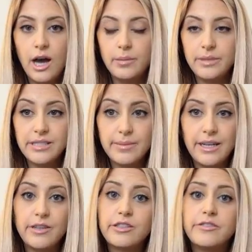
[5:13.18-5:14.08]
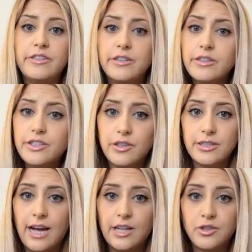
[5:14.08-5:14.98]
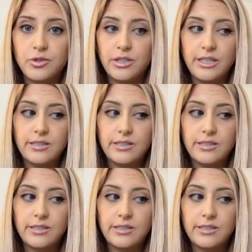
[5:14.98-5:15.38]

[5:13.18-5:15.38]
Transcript: because my hair is very dark naturally.